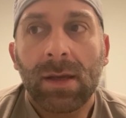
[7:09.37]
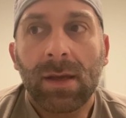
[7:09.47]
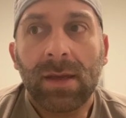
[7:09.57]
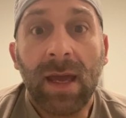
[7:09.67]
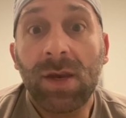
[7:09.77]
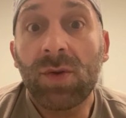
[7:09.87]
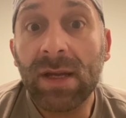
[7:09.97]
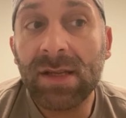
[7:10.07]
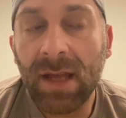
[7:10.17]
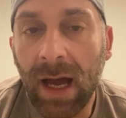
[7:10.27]
can you
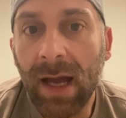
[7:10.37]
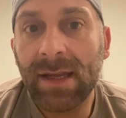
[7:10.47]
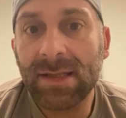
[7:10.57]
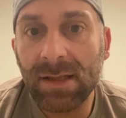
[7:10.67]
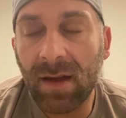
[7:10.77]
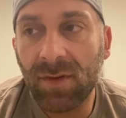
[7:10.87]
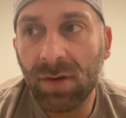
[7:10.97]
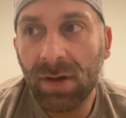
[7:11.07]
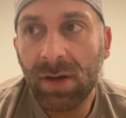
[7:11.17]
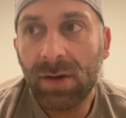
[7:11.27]
get to the highest
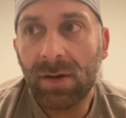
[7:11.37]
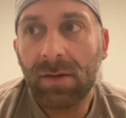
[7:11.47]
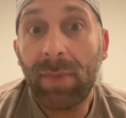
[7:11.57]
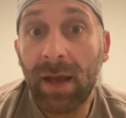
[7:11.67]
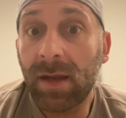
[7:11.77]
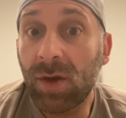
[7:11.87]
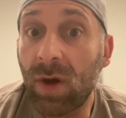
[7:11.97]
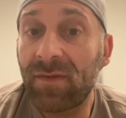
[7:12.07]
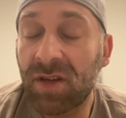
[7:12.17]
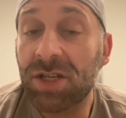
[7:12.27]
level pending you
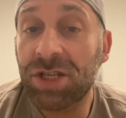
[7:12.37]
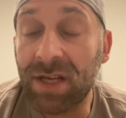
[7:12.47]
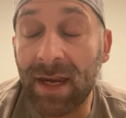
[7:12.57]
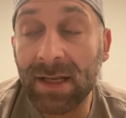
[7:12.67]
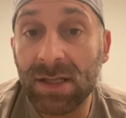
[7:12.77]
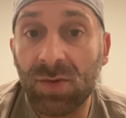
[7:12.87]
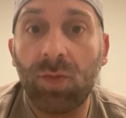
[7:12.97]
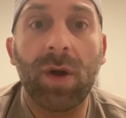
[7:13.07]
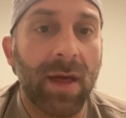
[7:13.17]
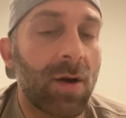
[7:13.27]
have good genetics
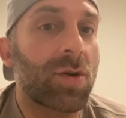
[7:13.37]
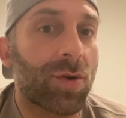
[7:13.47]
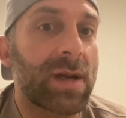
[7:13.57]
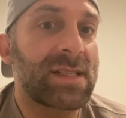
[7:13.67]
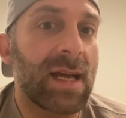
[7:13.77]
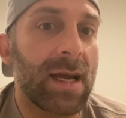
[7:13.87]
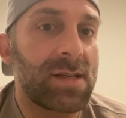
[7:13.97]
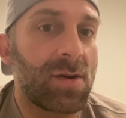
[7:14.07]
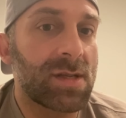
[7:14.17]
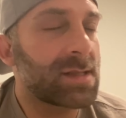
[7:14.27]
without crazy high
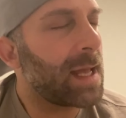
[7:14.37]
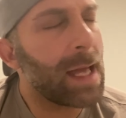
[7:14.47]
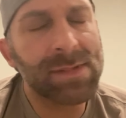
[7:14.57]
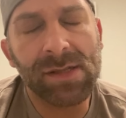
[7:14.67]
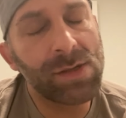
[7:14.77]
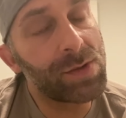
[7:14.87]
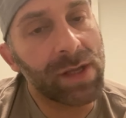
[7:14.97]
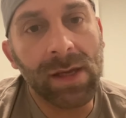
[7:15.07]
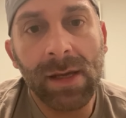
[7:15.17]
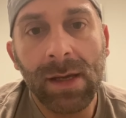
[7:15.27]
doses?
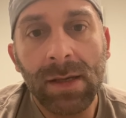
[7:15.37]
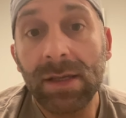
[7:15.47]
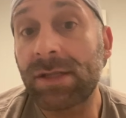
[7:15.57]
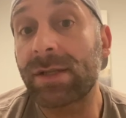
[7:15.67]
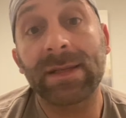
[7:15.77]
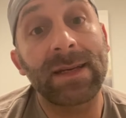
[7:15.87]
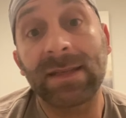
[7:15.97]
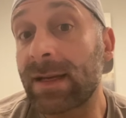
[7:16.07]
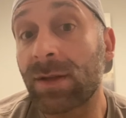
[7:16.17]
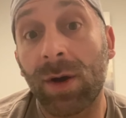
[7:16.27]
Absolutely. It's just going to
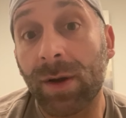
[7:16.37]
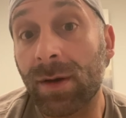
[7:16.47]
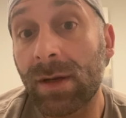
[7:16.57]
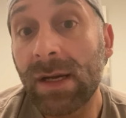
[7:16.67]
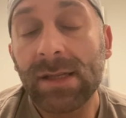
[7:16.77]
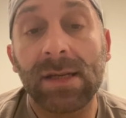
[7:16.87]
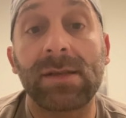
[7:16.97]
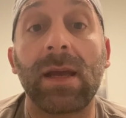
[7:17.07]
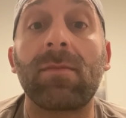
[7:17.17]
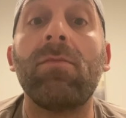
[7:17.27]
take longer. It's going to
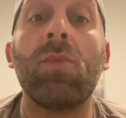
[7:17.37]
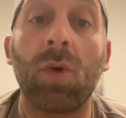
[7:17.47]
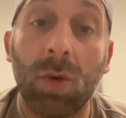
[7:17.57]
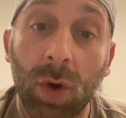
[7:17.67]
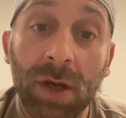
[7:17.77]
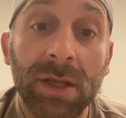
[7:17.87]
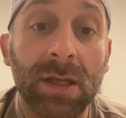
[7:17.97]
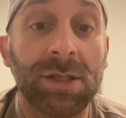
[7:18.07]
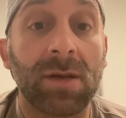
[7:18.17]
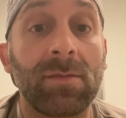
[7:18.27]
take more work in the
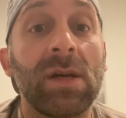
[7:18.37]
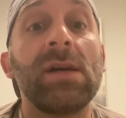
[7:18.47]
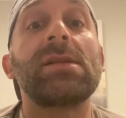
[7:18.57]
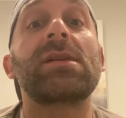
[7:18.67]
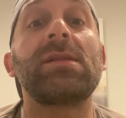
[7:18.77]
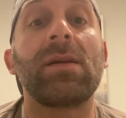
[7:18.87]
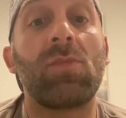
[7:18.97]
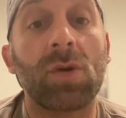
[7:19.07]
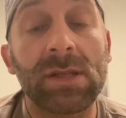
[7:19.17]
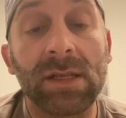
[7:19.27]
gym. It's going to take
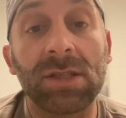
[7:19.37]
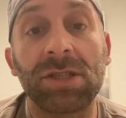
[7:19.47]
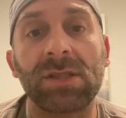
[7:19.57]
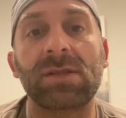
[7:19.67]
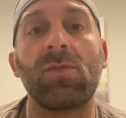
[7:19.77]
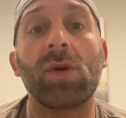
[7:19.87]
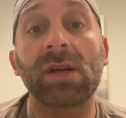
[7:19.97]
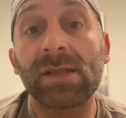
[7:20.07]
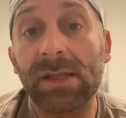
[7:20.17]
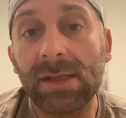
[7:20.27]
more diligence, more
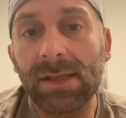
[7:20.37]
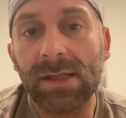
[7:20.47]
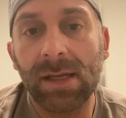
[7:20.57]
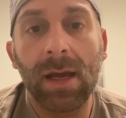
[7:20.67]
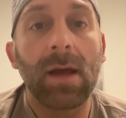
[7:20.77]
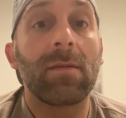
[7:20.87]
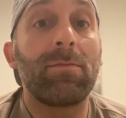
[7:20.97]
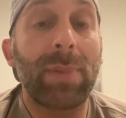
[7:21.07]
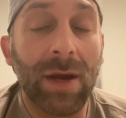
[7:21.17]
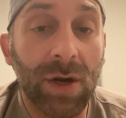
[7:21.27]
consistency,
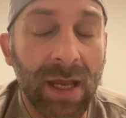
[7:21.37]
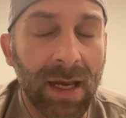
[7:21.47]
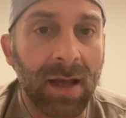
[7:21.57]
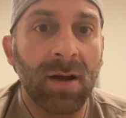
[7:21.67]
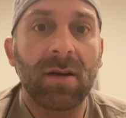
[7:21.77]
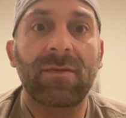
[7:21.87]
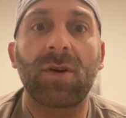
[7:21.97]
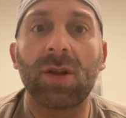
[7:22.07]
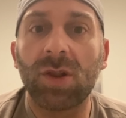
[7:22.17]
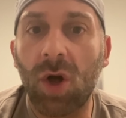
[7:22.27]
better eating
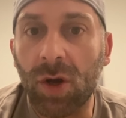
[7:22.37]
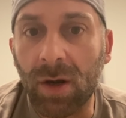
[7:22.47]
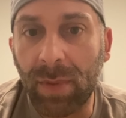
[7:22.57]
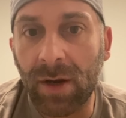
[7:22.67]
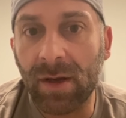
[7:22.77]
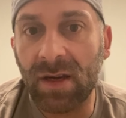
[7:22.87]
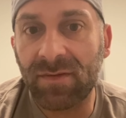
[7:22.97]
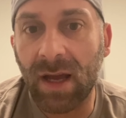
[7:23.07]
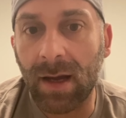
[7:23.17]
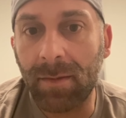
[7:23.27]
for a longer period of
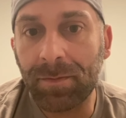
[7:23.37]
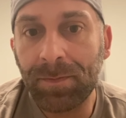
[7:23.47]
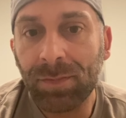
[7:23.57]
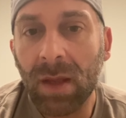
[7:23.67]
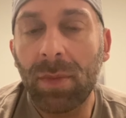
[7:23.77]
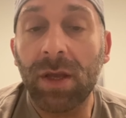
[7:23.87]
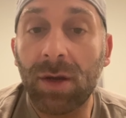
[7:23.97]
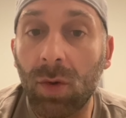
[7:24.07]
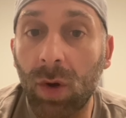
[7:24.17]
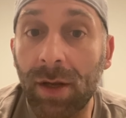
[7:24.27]
time. But you
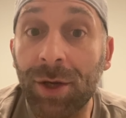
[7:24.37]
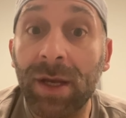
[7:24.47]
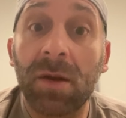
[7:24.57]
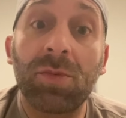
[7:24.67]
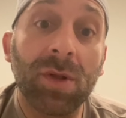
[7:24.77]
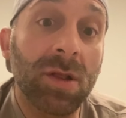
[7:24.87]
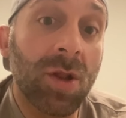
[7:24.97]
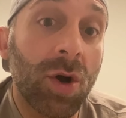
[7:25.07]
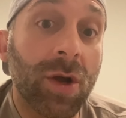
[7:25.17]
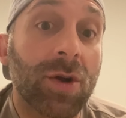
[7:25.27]
know what? You're going to end up with a
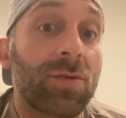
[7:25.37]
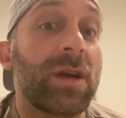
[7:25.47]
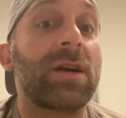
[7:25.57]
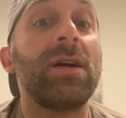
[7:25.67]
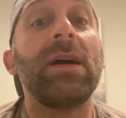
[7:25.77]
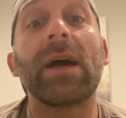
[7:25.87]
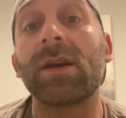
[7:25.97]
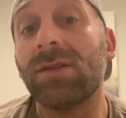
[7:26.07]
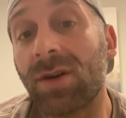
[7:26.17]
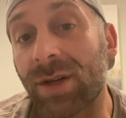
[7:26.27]
longer career and
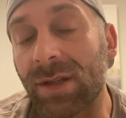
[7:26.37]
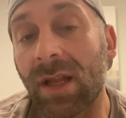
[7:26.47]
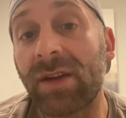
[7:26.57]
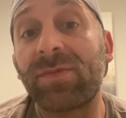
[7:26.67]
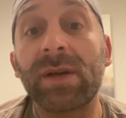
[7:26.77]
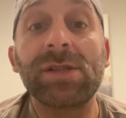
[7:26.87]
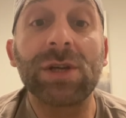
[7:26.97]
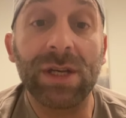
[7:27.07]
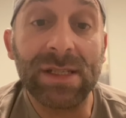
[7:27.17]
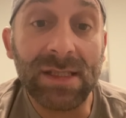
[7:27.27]
a longer life because
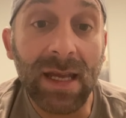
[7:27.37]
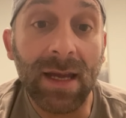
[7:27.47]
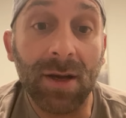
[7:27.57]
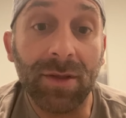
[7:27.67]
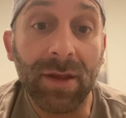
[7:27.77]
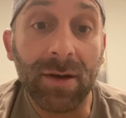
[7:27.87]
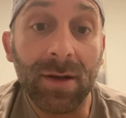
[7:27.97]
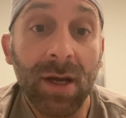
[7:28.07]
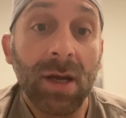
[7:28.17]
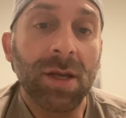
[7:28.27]
you're going to stay healthier.
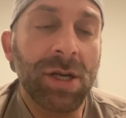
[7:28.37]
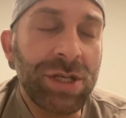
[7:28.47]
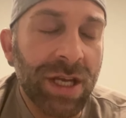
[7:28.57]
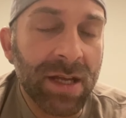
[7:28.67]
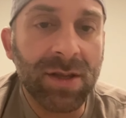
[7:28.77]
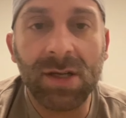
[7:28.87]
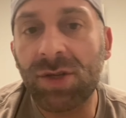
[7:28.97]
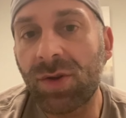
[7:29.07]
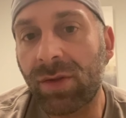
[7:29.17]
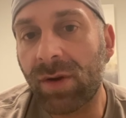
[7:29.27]
Could you get there
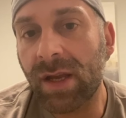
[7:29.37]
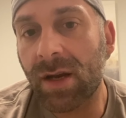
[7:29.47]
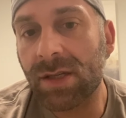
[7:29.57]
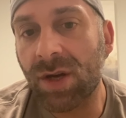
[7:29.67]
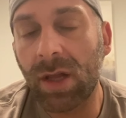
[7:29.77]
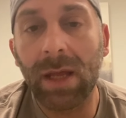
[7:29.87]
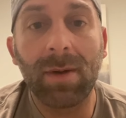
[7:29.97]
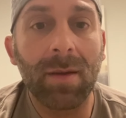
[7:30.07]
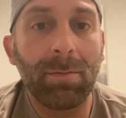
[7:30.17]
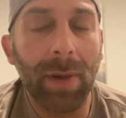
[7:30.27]
2-3 years early
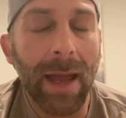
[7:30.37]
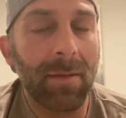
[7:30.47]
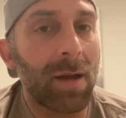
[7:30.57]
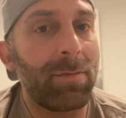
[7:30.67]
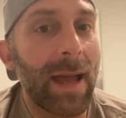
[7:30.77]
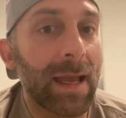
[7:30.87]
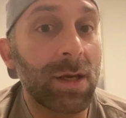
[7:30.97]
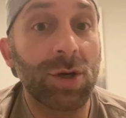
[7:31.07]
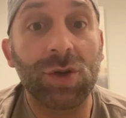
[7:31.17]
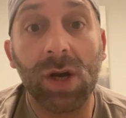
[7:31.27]
by banging
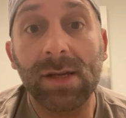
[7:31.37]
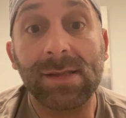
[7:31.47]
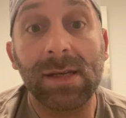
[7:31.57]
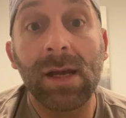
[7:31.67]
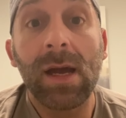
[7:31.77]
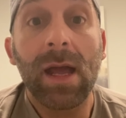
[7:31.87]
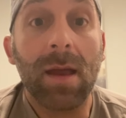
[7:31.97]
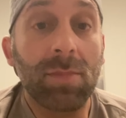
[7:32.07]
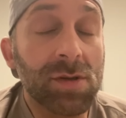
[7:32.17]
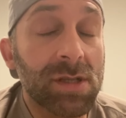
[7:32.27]
your drugs and
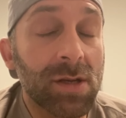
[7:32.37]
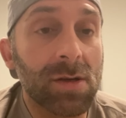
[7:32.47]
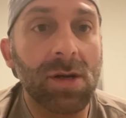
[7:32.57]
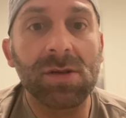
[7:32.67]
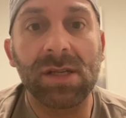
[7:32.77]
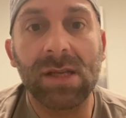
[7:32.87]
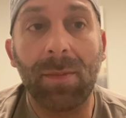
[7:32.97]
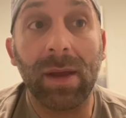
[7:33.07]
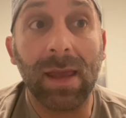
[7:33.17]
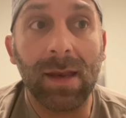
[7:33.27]
boosting your doses
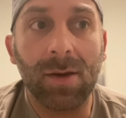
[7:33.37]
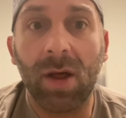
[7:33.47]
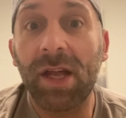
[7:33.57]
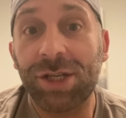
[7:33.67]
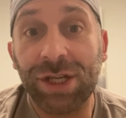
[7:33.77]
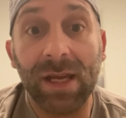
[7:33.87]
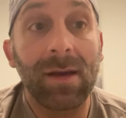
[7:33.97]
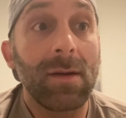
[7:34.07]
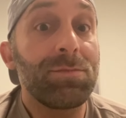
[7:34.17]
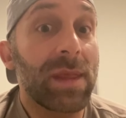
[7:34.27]
up and all that
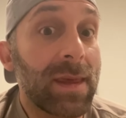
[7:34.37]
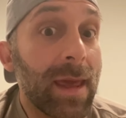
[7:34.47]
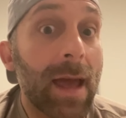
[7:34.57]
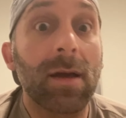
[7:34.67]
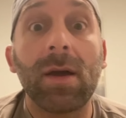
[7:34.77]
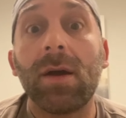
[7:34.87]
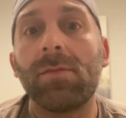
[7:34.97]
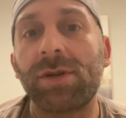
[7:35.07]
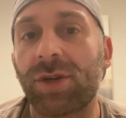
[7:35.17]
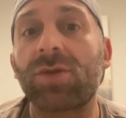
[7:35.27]
shit? Yeah,
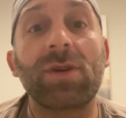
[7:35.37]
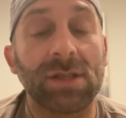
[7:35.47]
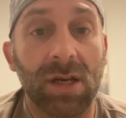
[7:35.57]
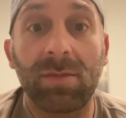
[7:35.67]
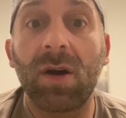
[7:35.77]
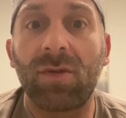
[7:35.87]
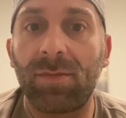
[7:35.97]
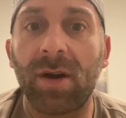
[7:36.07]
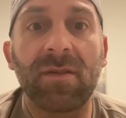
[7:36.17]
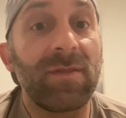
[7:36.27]
but your career is going to be over
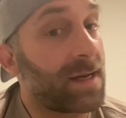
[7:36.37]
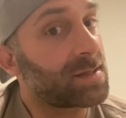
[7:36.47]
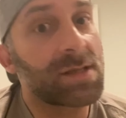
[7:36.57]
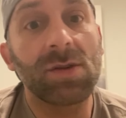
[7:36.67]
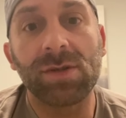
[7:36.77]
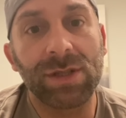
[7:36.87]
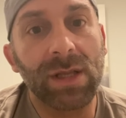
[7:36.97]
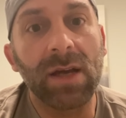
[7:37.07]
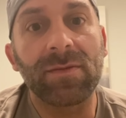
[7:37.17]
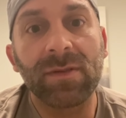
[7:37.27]
pretty fast, and so is your
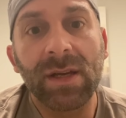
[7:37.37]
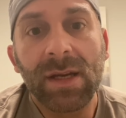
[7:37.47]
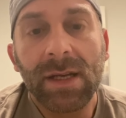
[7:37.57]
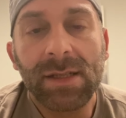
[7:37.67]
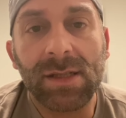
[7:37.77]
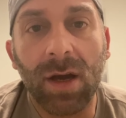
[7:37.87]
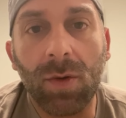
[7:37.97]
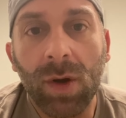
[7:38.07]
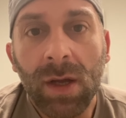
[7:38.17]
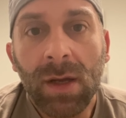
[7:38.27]
life. So